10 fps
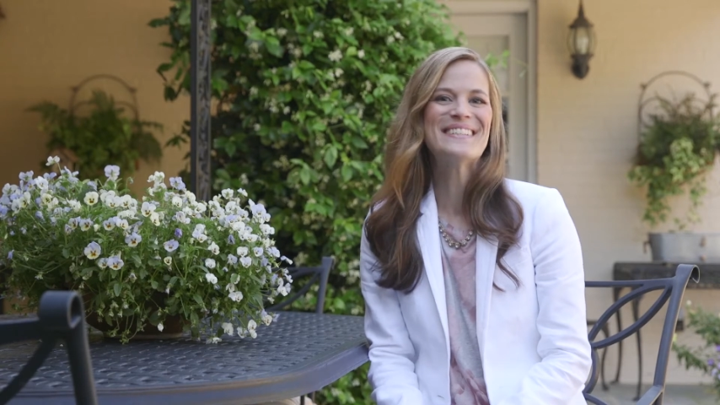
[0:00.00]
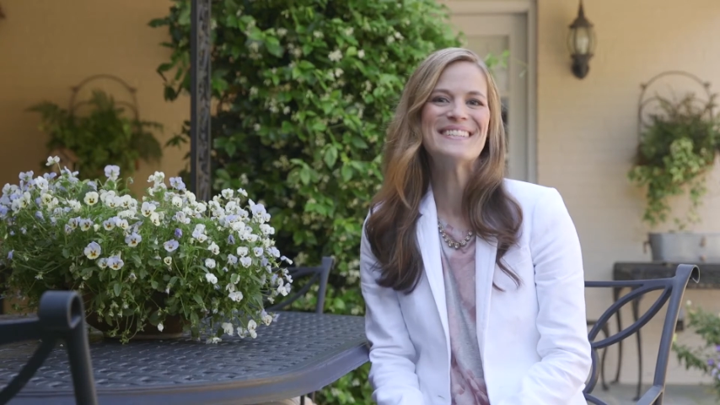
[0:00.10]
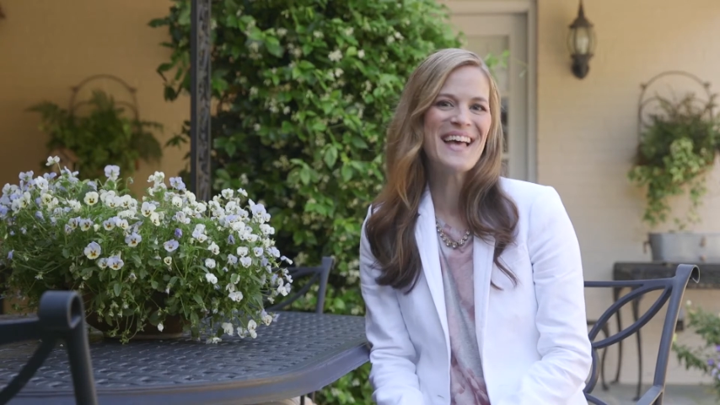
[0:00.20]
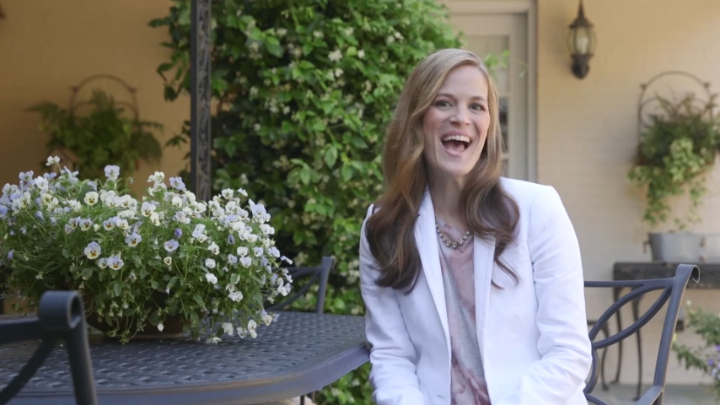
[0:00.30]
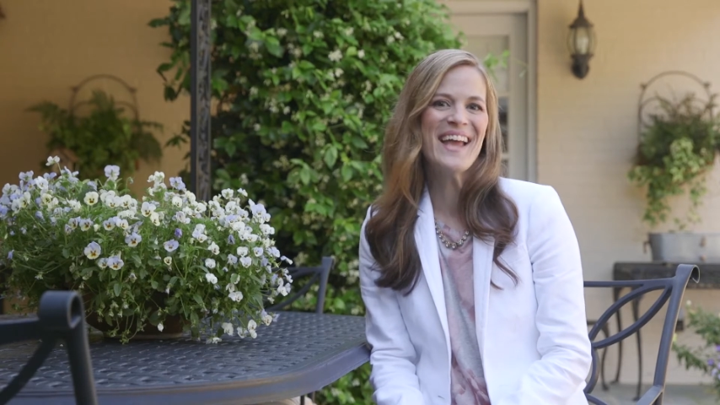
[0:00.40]

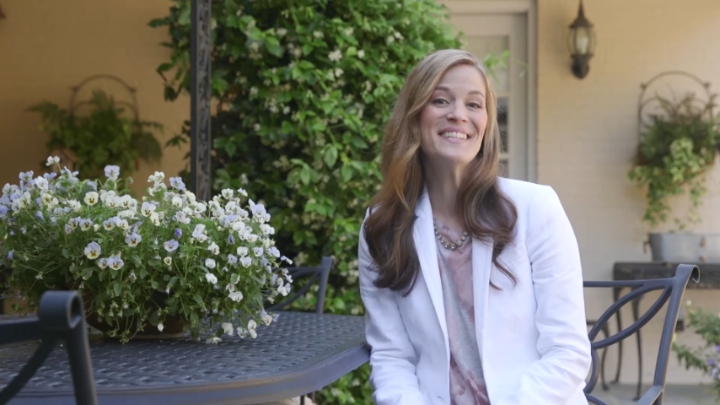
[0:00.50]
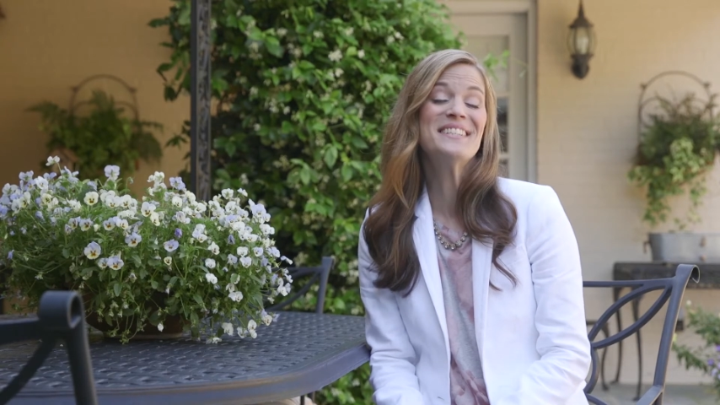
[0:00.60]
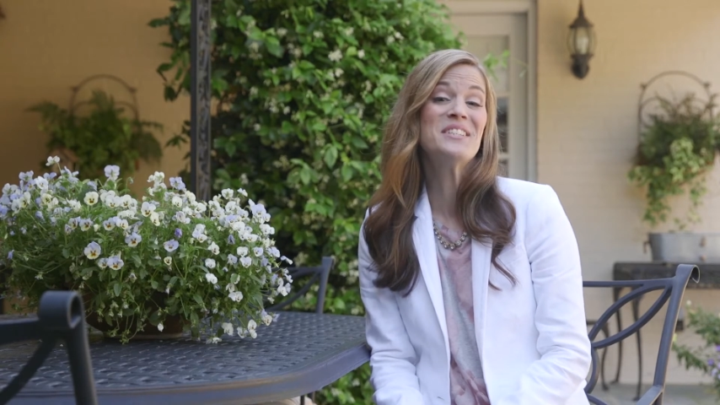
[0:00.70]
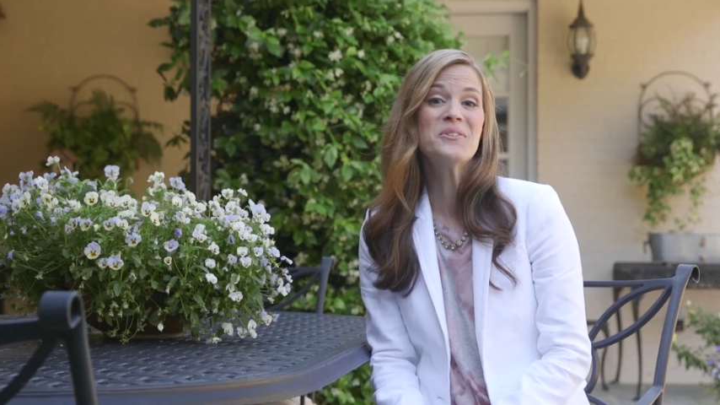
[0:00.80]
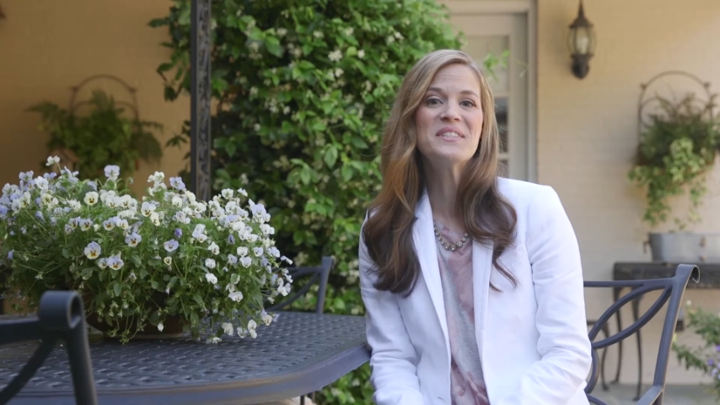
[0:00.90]
design
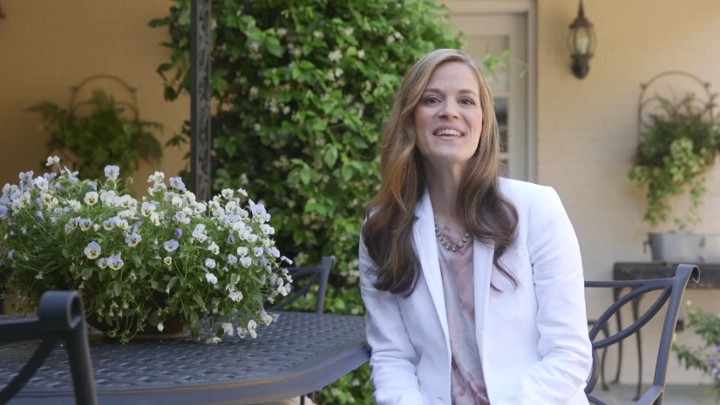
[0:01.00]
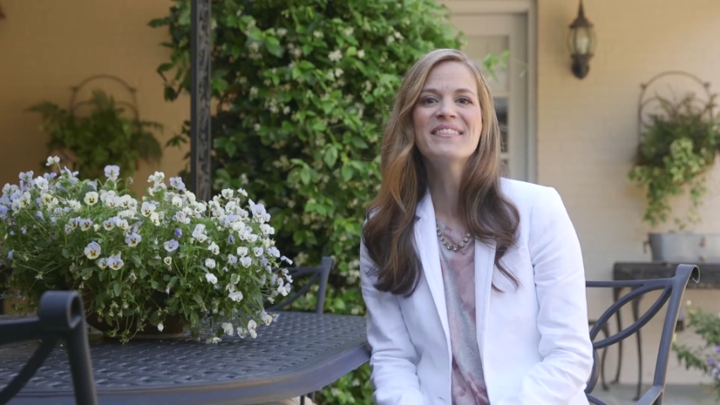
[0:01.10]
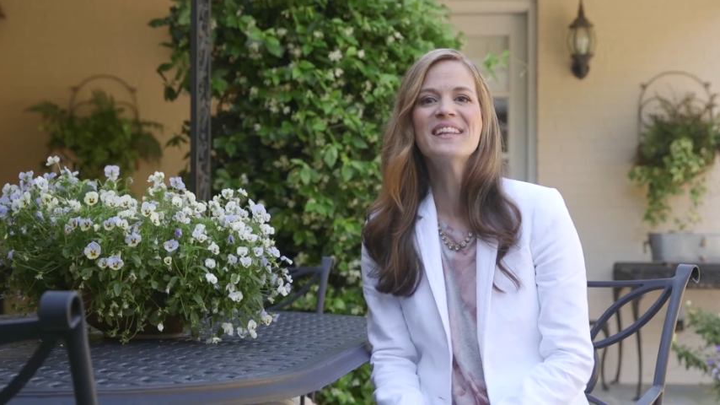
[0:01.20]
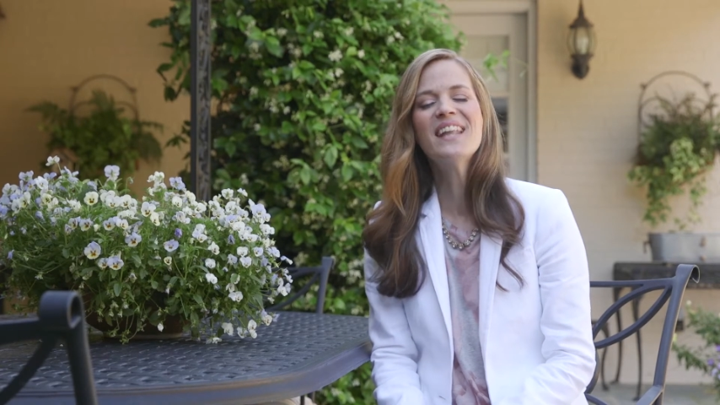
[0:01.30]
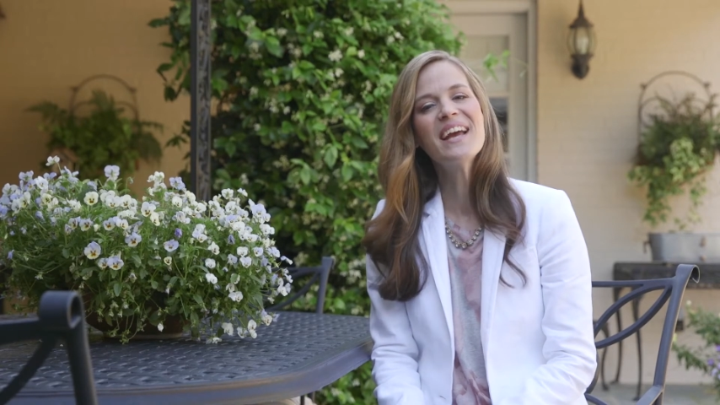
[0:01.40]
is
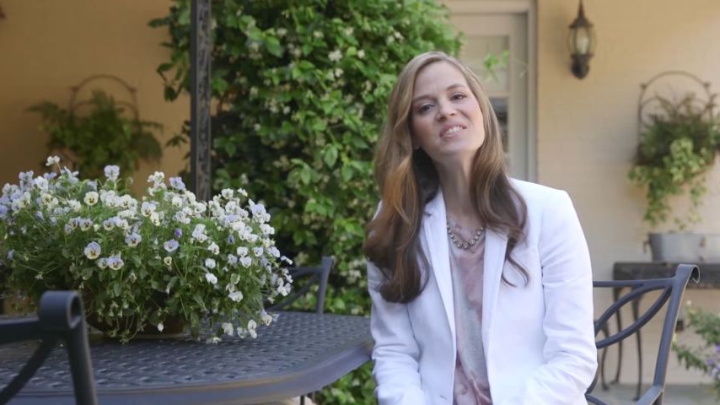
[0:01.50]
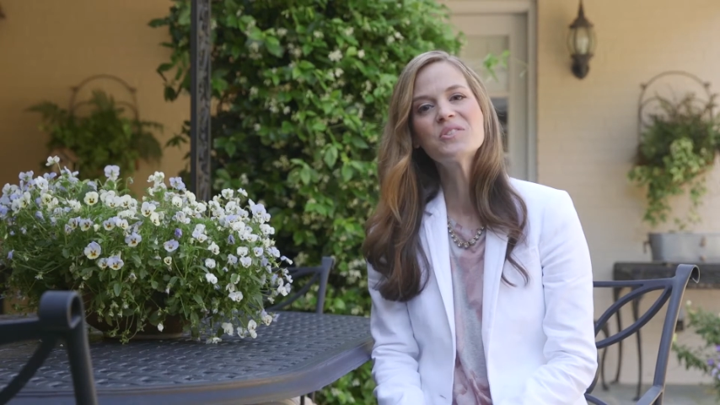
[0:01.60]
using the light